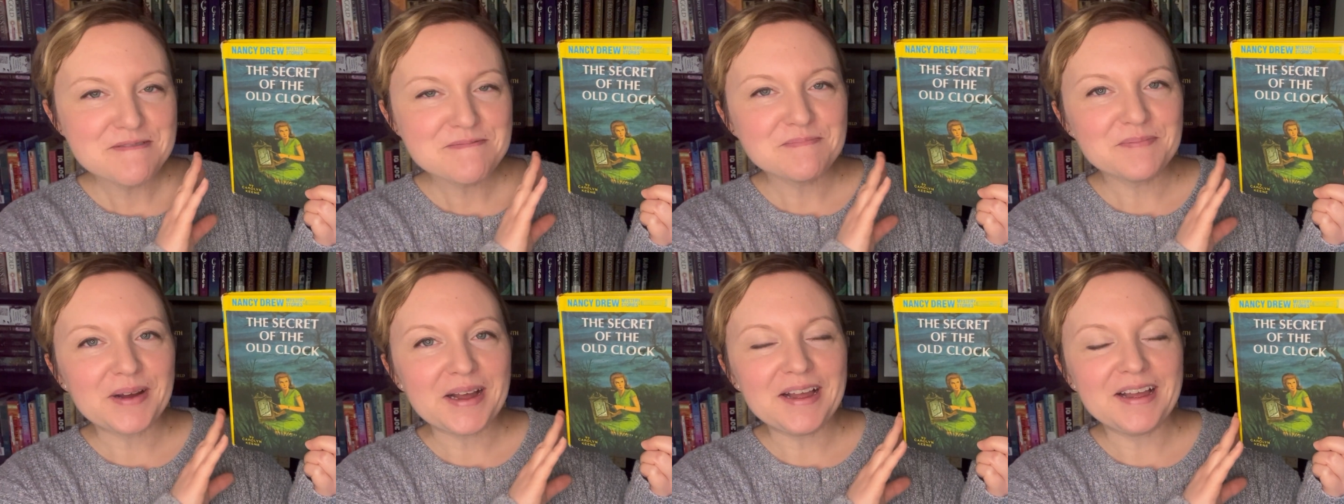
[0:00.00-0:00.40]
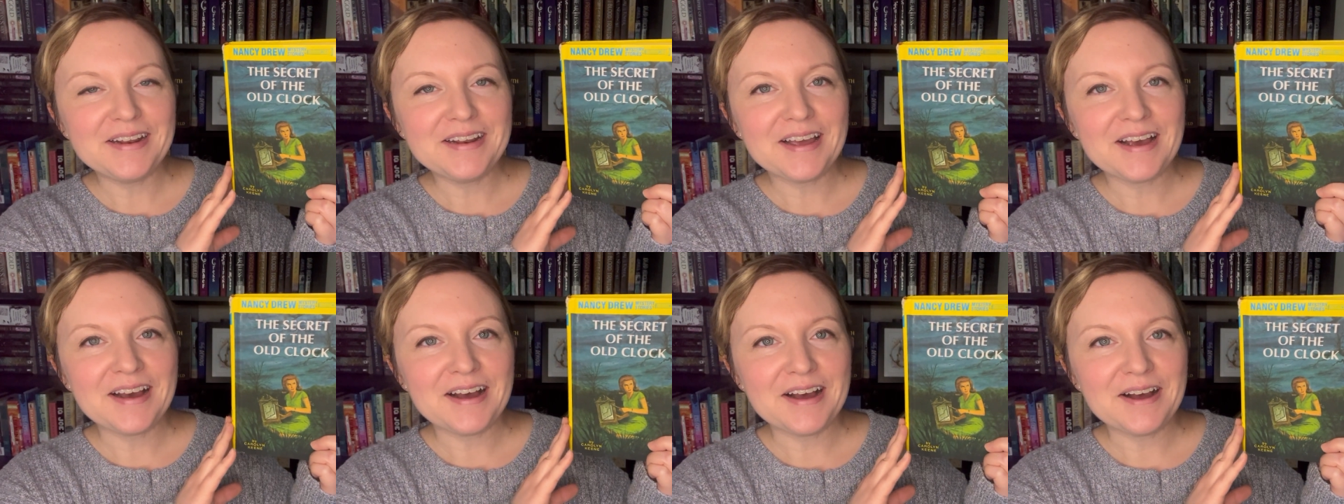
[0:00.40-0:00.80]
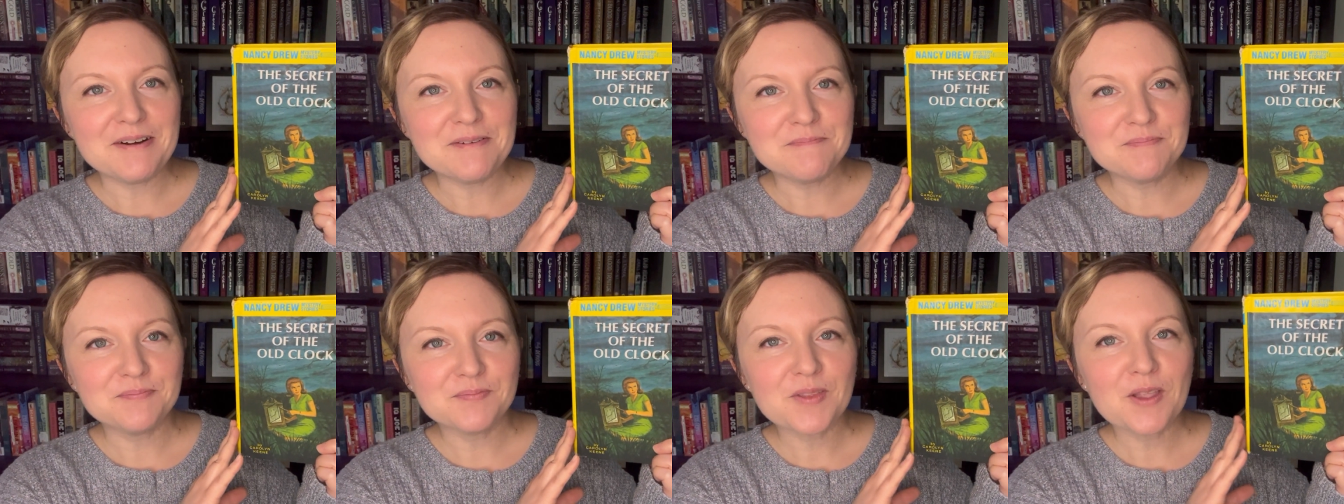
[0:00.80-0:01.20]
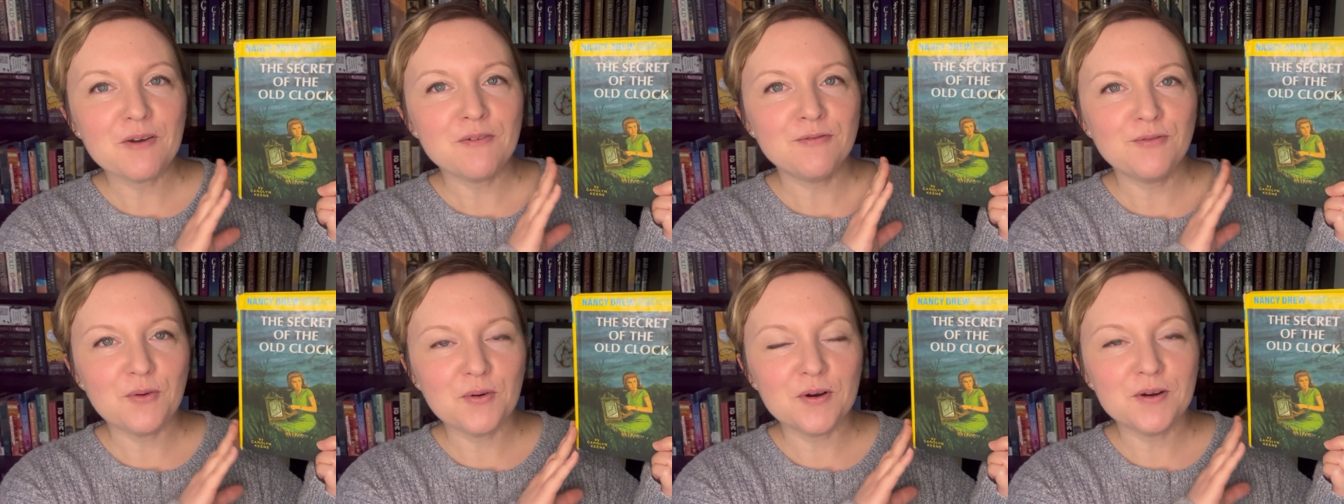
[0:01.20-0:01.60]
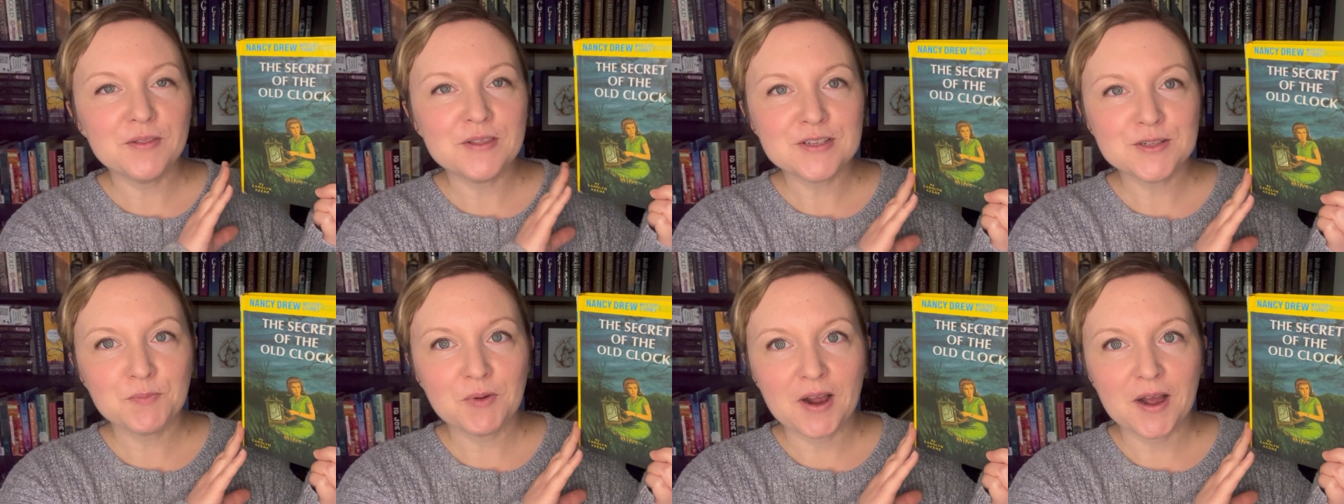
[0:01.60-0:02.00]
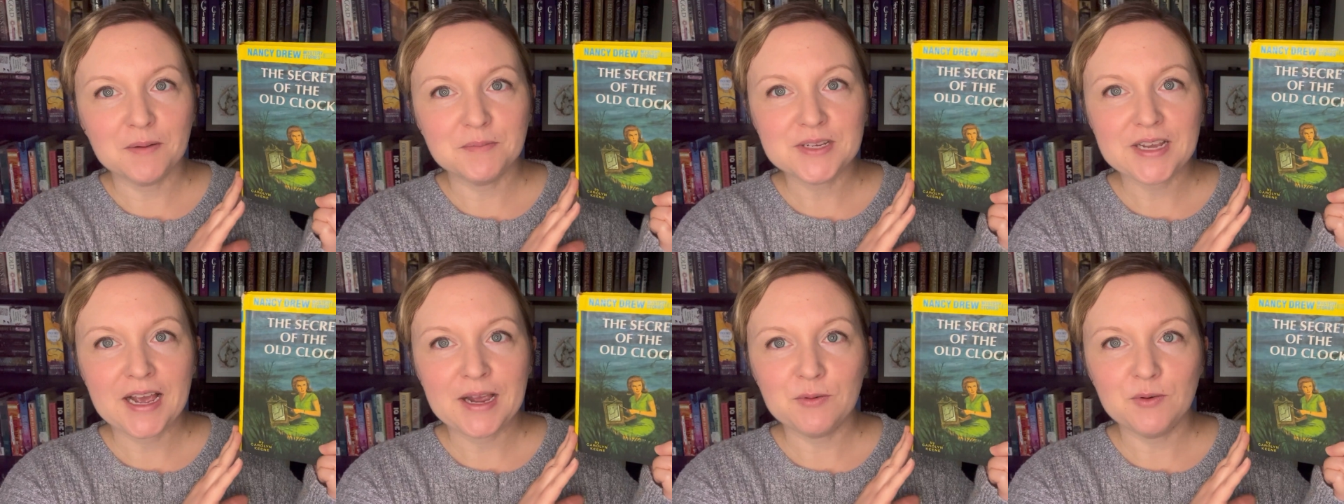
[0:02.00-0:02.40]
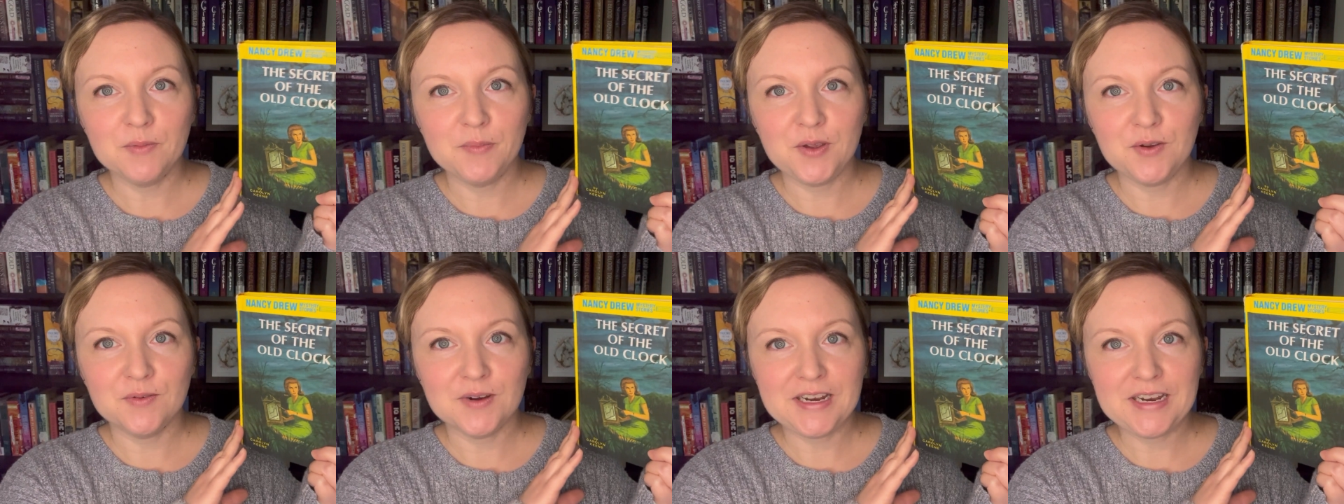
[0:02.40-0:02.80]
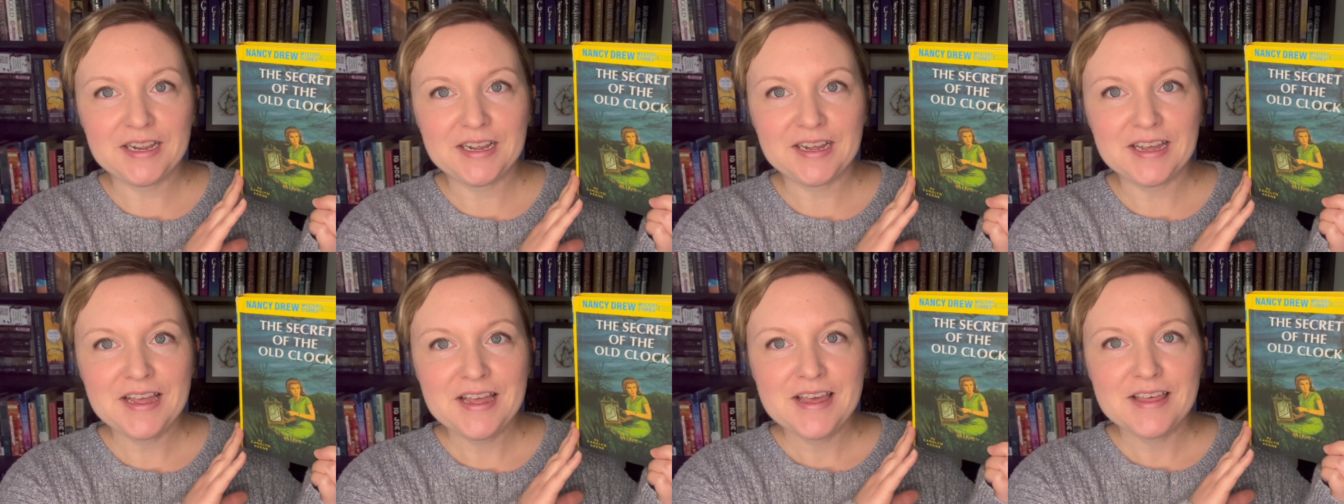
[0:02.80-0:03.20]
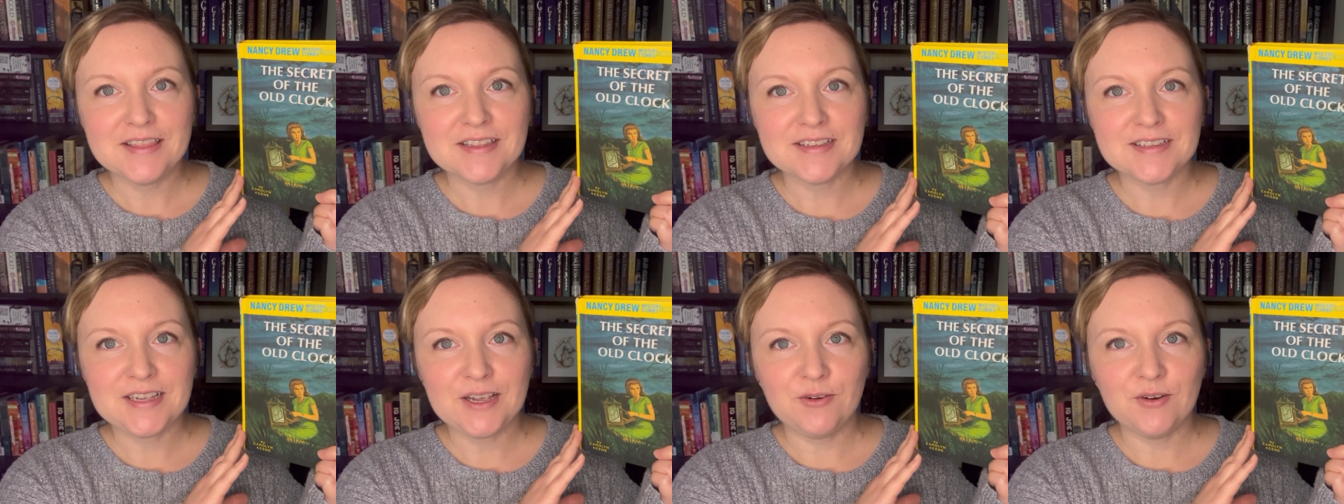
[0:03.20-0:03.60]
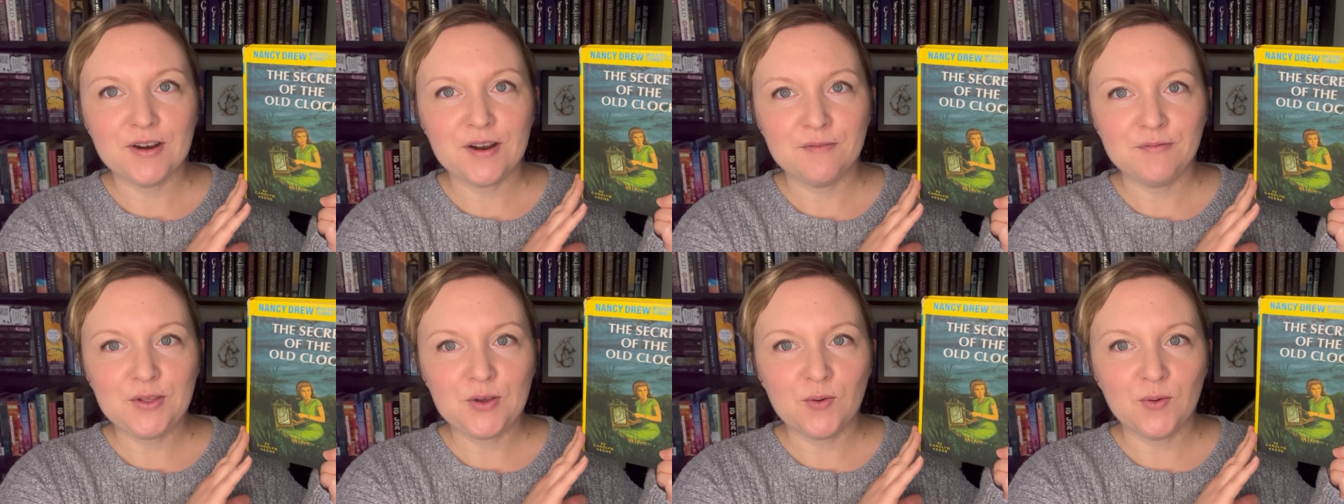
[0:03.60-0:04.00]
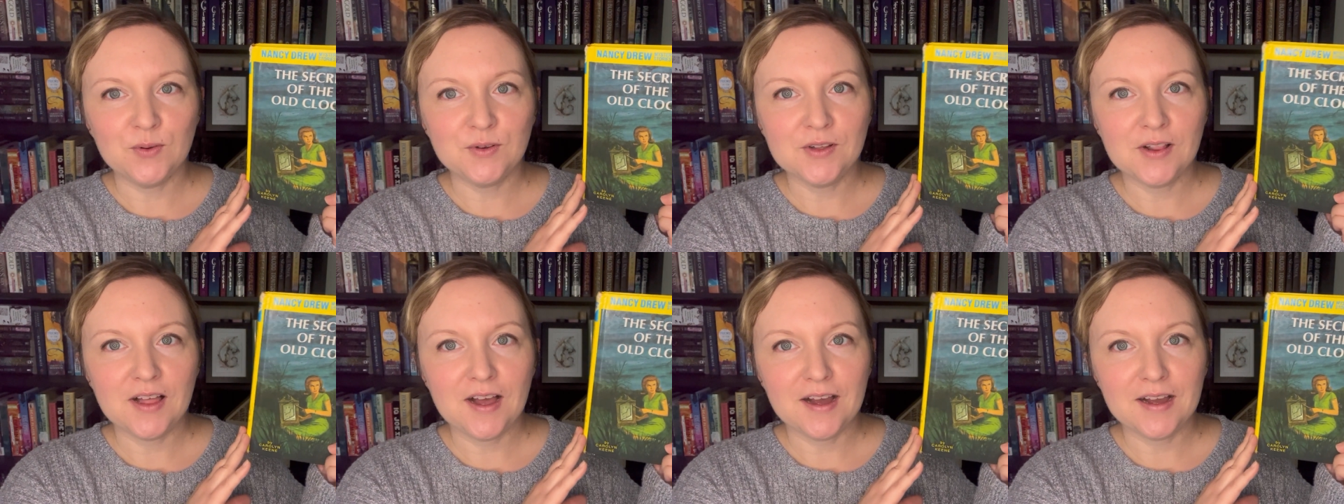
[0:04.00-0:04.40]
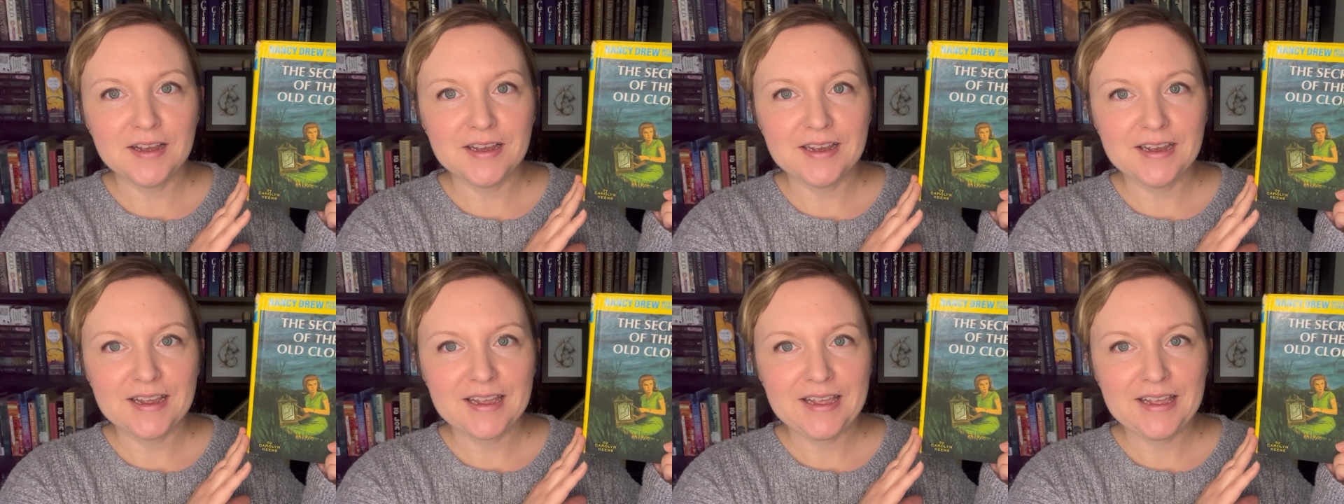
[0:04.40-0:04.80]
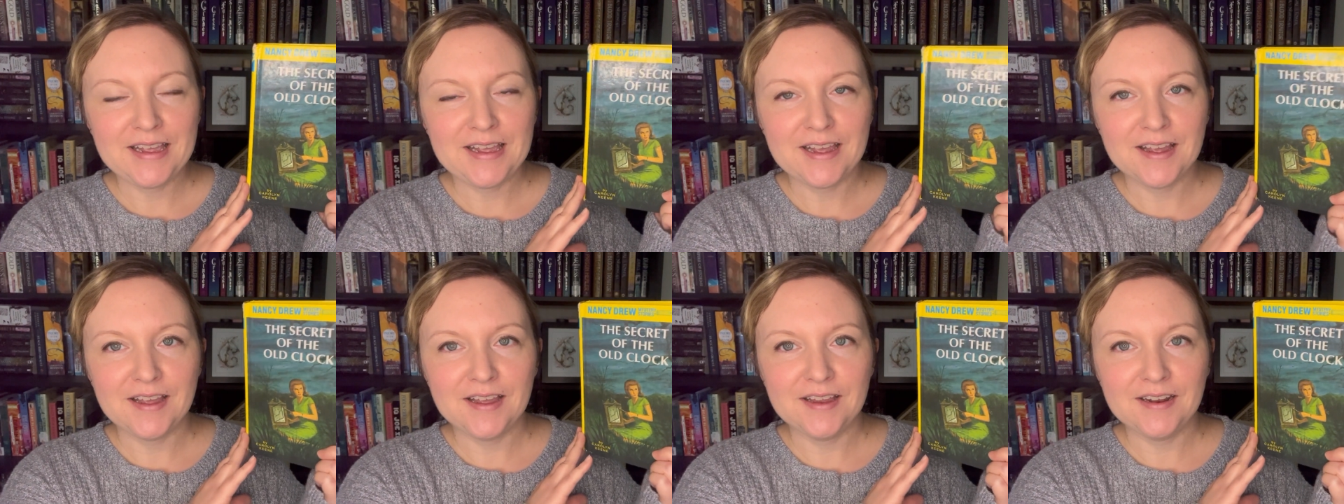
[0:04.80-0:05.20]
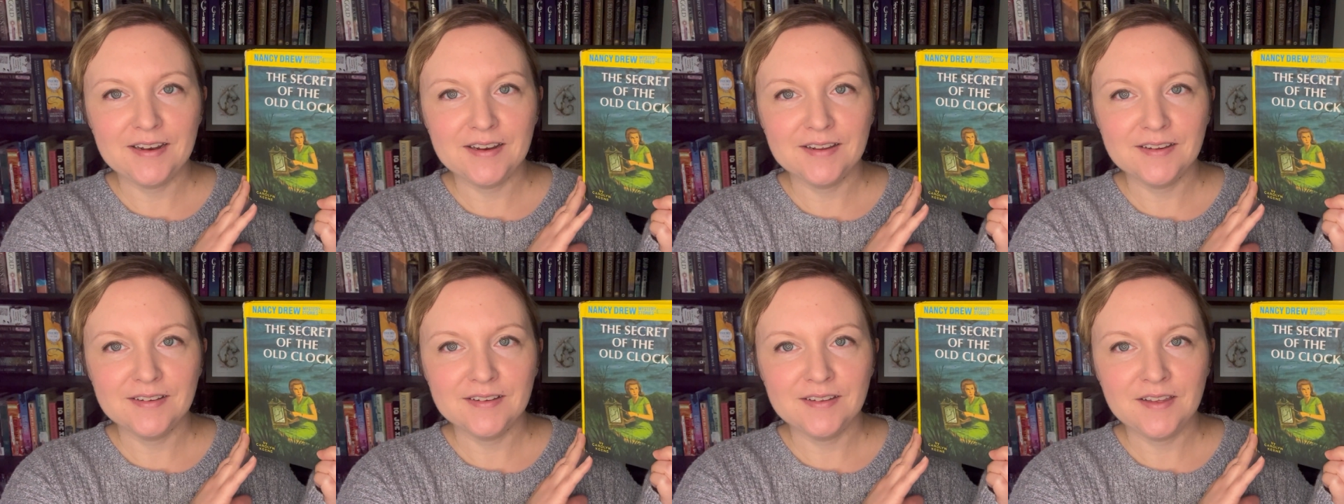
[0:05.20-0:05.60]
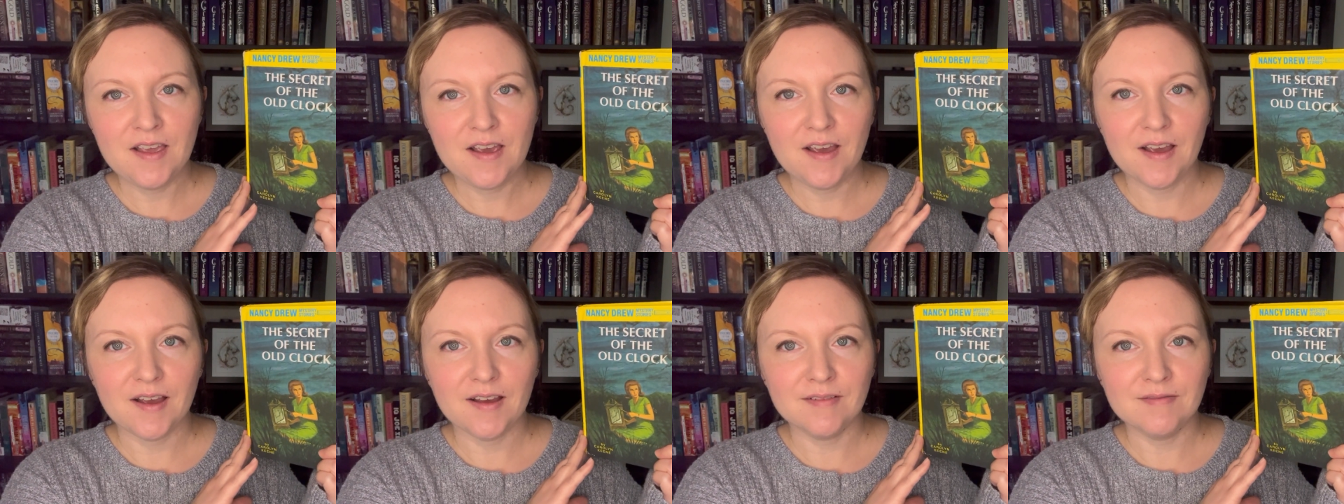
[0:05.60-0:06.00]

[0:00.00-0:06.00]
But for this prompt, I will be reading The Secret of the Old Clock. And yeah,